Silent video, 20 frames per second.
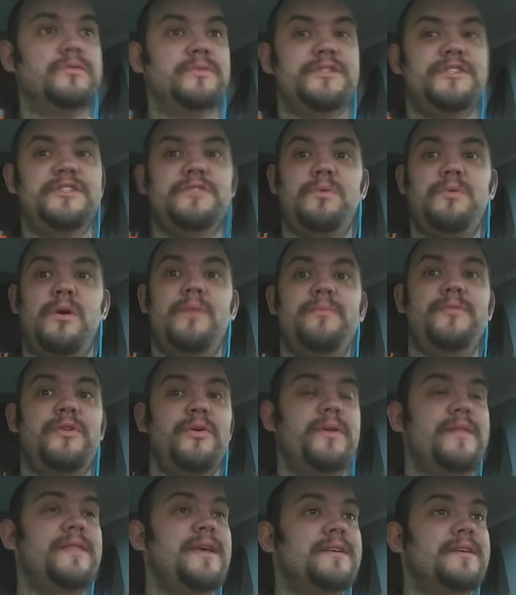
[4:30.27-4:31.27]
which is why I'm
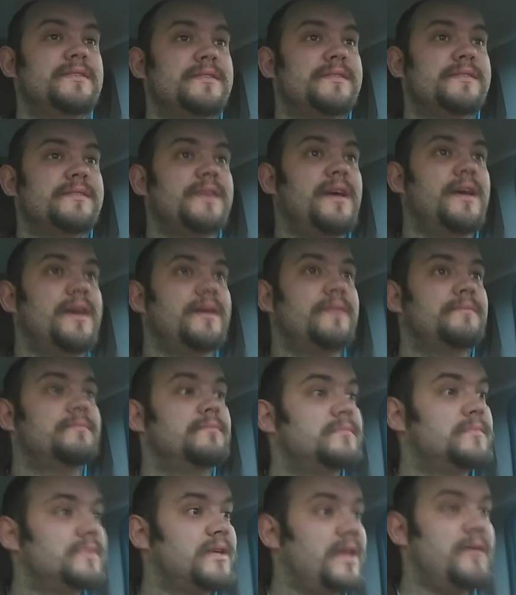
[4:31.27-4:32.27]
doing this.
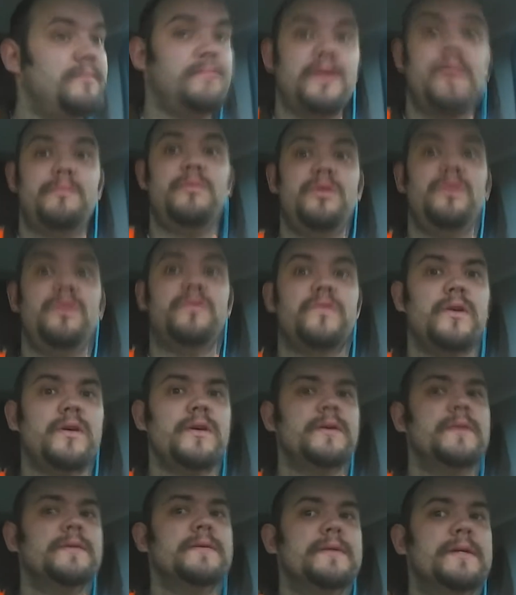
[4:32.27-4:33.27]
Keep me amused.
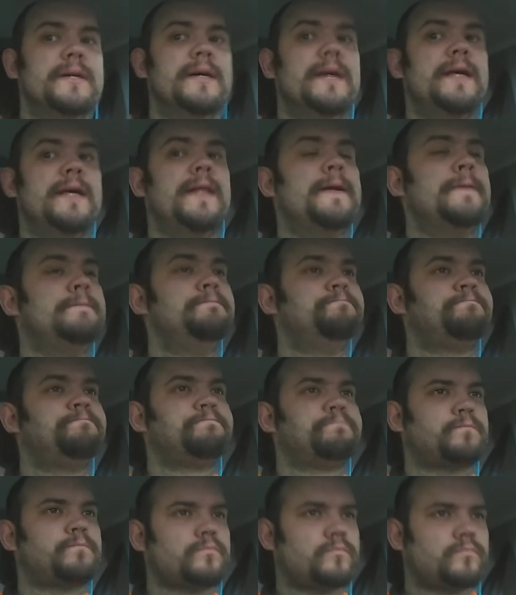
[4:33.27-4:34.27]

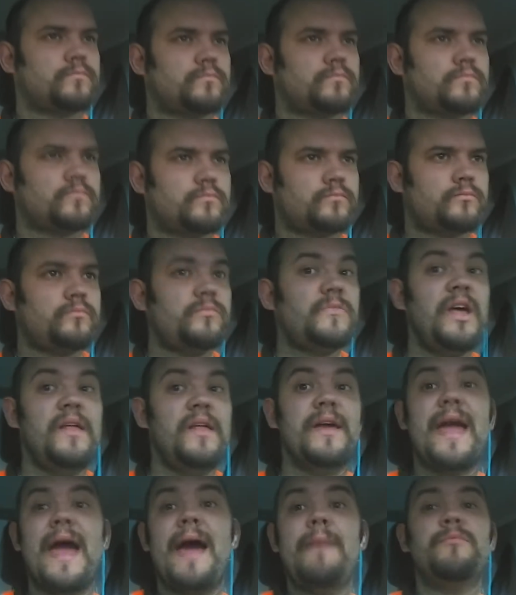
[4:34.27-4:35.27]

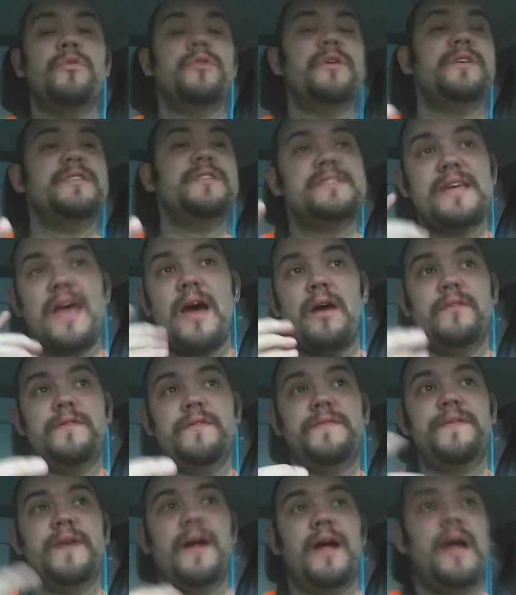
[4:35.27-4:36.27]
The camera
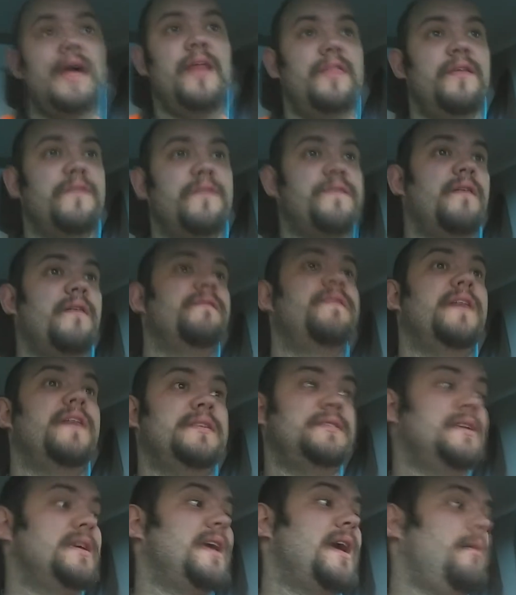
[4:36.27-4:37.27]
itself, the
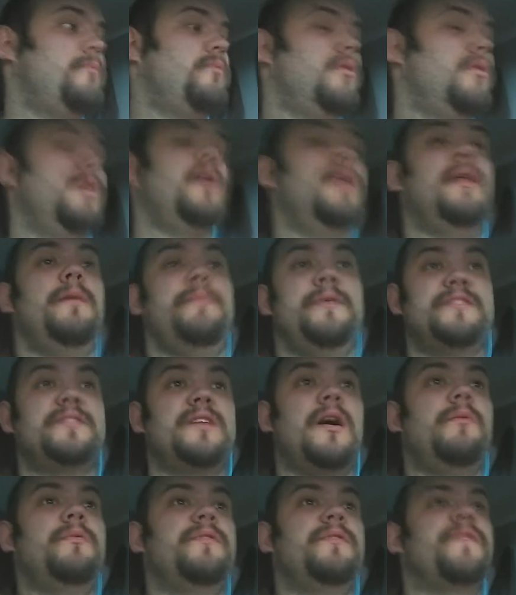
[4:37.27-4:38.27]
front-facing camera, let me
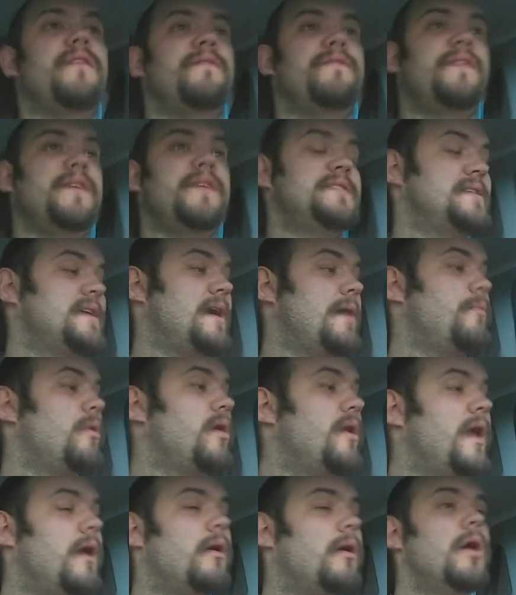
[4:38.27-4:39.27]
start with the front-facing
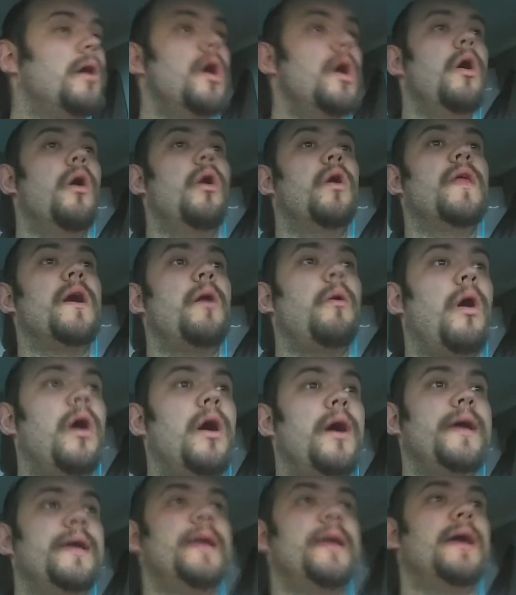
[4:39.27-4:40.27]
camera now. Although
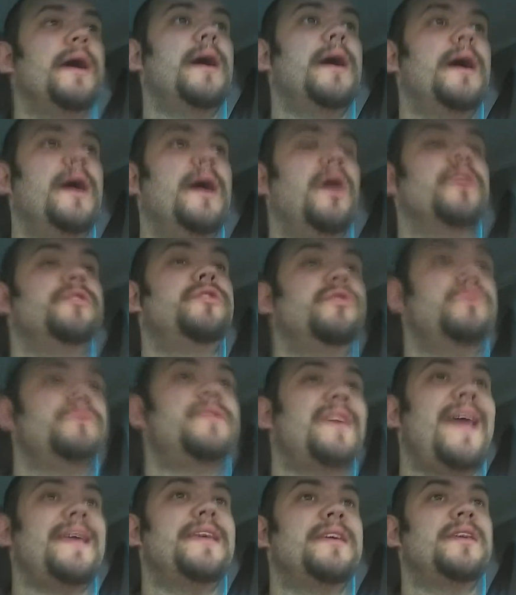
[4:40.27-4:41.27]
I do
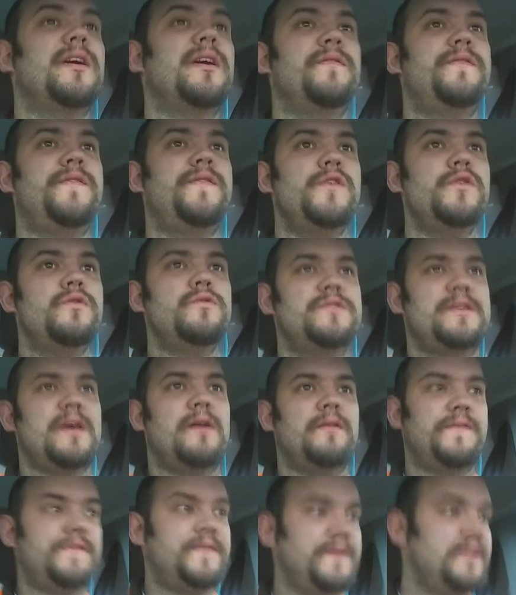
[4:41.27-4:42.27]
take a few
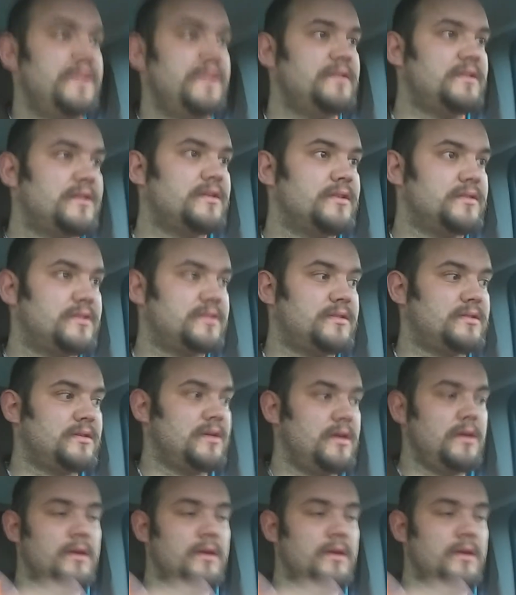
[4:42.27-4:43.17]
selfies, because